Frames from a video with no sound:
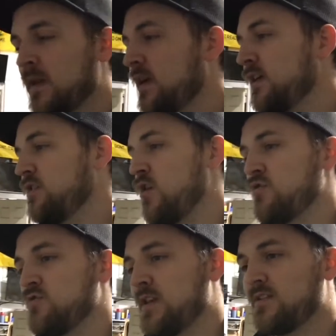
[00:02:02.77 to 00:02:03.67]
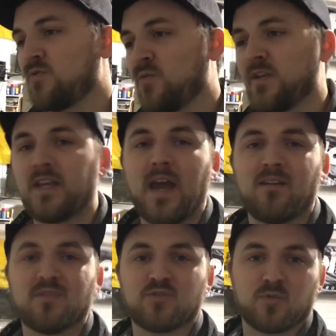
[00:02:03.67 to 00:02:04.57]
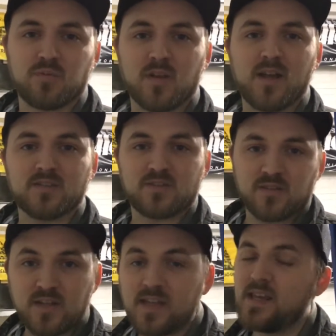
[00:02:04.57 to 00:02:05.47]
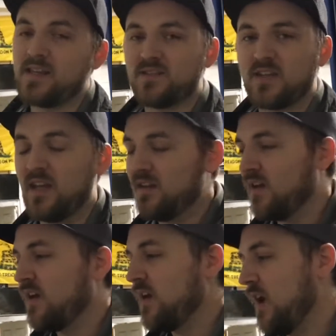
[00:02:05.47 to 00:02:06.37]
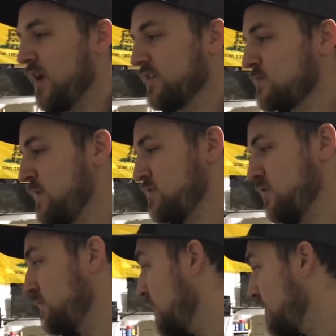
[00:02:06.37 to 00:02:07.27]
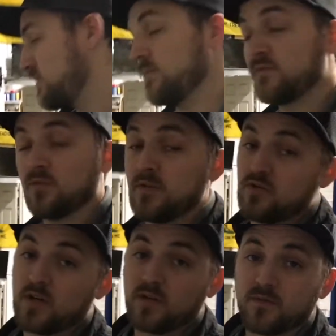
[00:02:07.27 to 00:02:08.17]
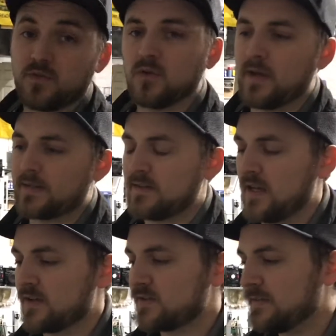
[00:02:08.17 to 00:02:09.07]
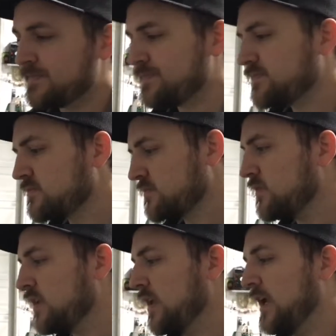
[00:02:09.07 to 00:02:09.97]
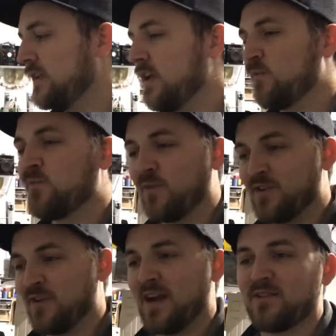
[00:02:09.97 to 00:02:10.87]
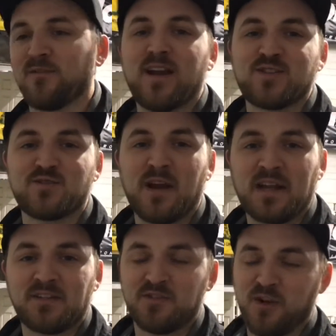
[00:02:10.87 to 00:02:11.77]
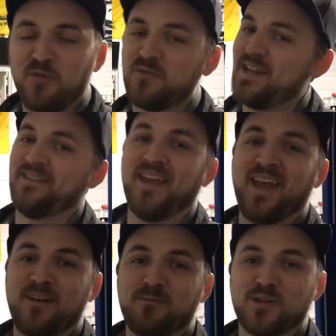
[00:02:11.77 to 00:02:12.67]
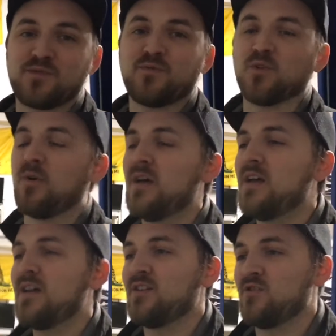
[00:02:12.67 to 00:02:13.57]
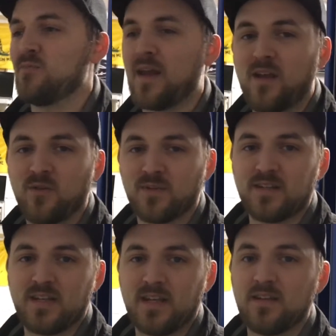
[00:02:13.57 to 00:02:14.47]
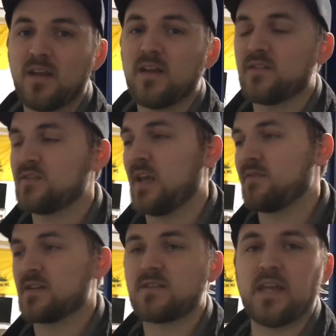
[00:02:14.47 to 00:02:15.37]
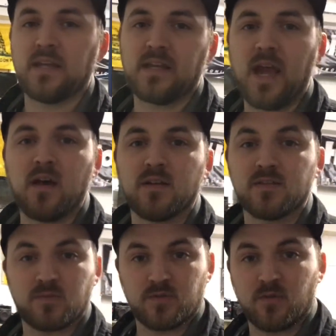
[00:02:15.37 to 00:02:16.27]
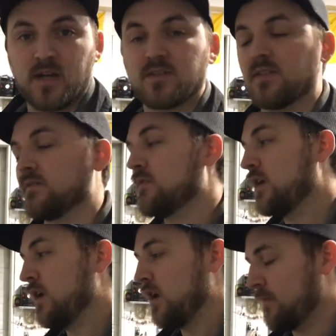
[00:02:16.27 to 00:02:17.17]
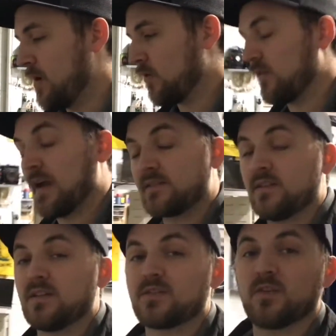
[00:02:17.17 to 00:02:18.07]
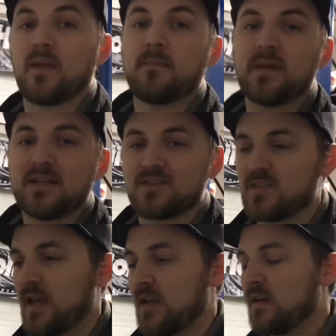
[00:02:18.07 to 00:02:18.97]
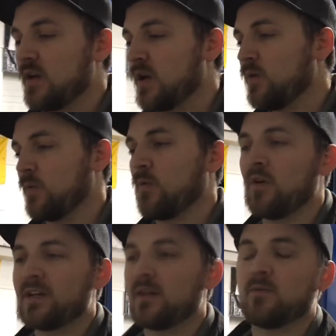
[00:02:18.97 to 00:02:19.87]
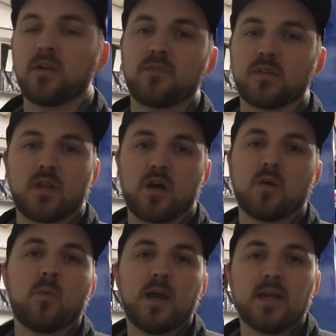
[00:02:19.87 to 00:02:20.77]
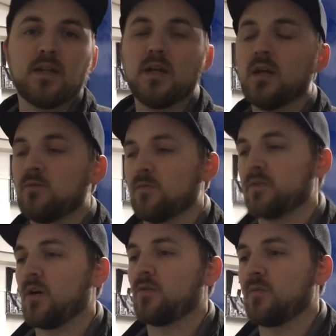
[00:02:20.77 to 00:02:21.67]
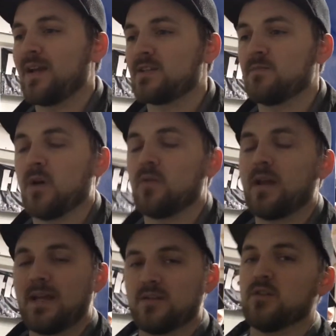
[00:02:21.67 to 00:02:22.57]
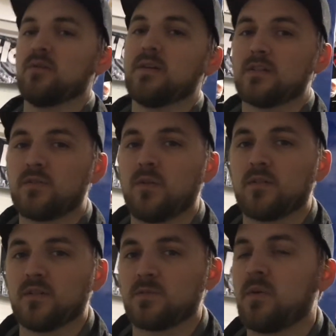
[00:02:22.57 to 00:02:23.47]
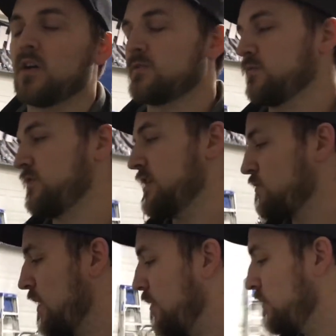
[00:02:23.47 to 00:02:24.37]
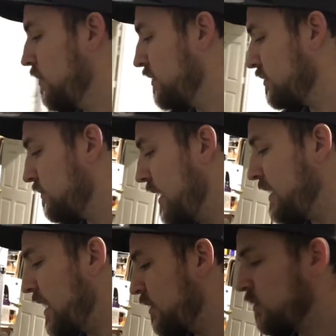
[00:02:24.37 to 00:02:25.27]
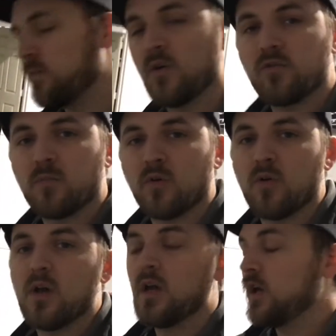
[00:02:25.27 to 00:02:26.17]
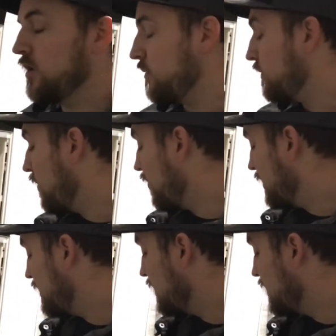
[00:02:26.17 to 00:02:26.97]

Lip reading: you know, you need 20 gallons or plus, easy, especially if you got something that's gonna be drinking fuel like this. And then when you're at the racetrack, you don't need that much fuel. You may only need 7 to 10 gallons when you're racing a motor like this. So that being said, we want to get rid of a lot of weight when we go to race mode and do it as quickly as possible. So that's why we wanted the radiator removable, we wanted